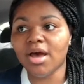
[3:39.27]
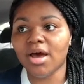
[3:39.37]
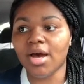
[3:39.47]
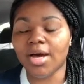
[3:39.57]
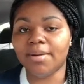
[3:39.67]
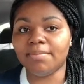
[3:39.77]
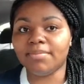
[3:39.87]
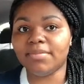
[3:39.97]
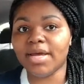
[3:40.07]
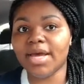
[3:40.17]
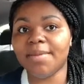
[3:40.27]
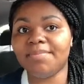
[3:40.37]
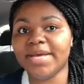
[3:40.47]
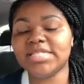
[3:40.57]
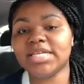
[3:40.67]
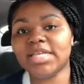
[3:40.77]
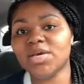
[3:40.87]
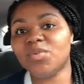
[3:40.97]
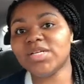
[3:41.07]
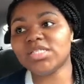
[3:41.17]
And
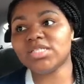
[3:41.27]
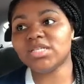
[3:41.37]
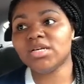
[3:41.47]
basically what's